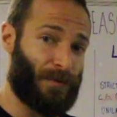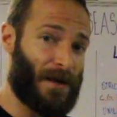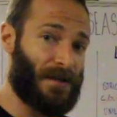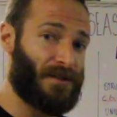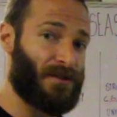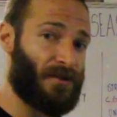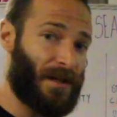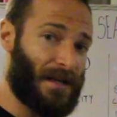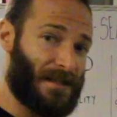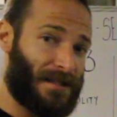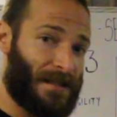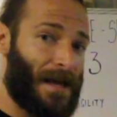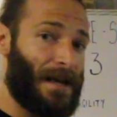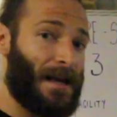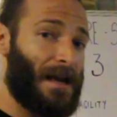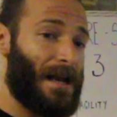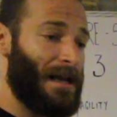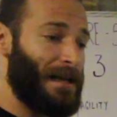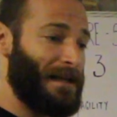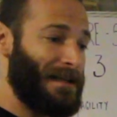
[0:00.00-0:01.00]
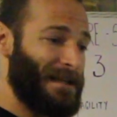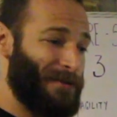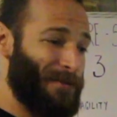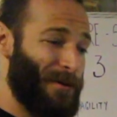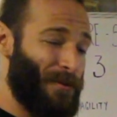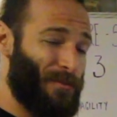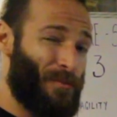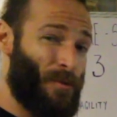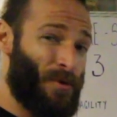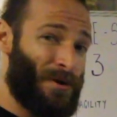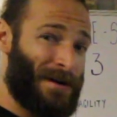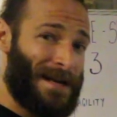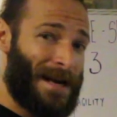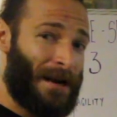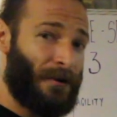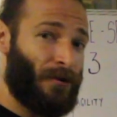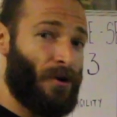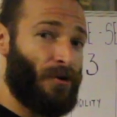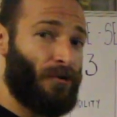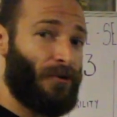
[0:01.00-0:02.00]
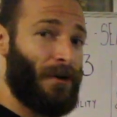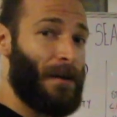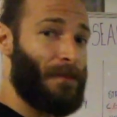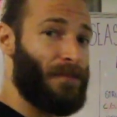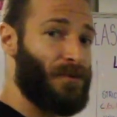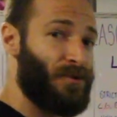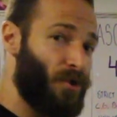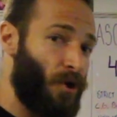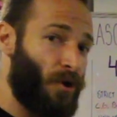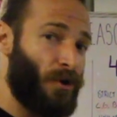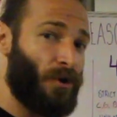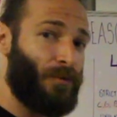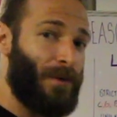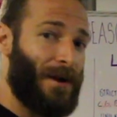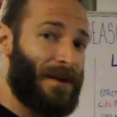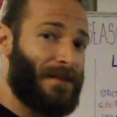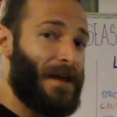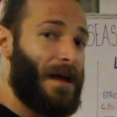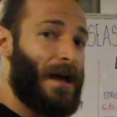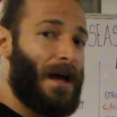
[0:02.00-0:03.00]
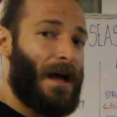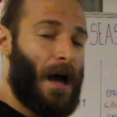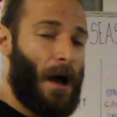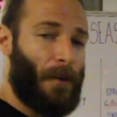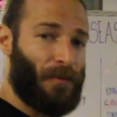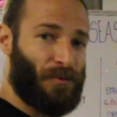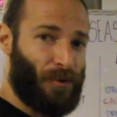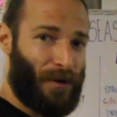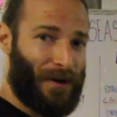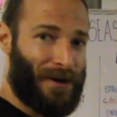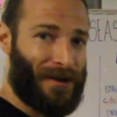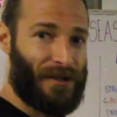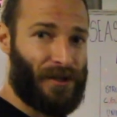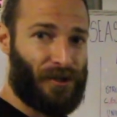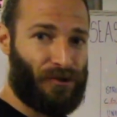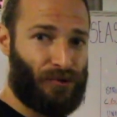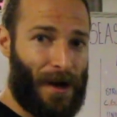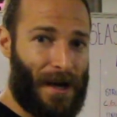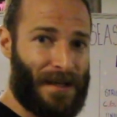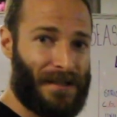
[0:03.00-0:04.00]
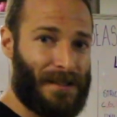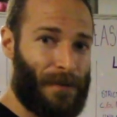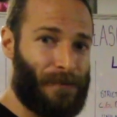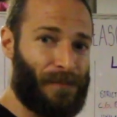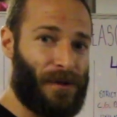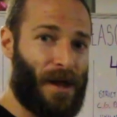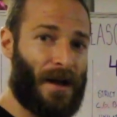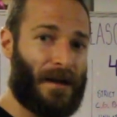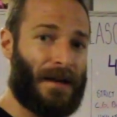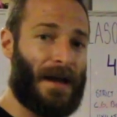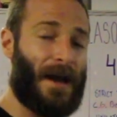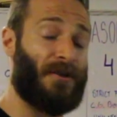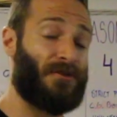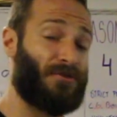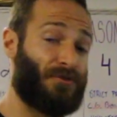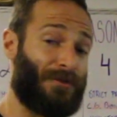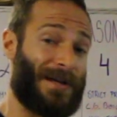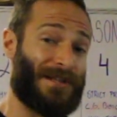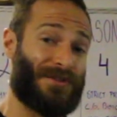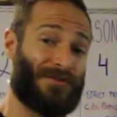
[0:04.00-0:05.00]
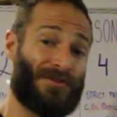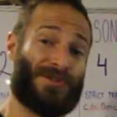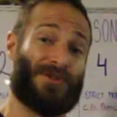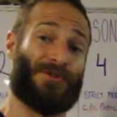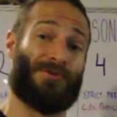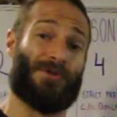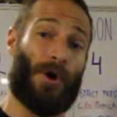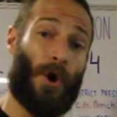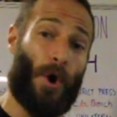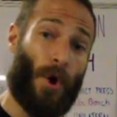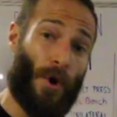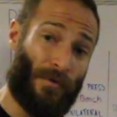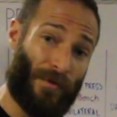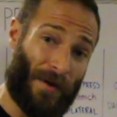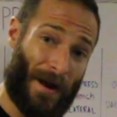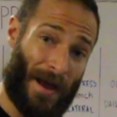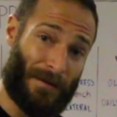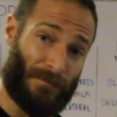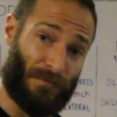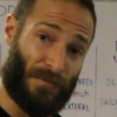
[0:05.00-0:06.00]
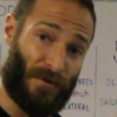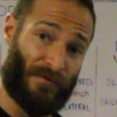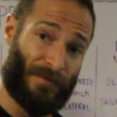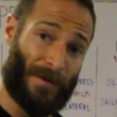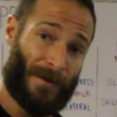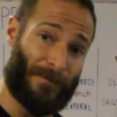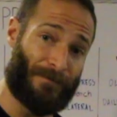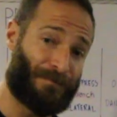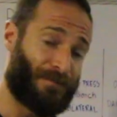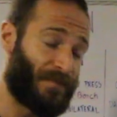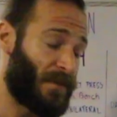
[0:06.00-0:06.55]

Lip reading: press, so that's that little bit more narrow grip, shoulder width, helps work on your tricep lockout, transfers due to overhead movement.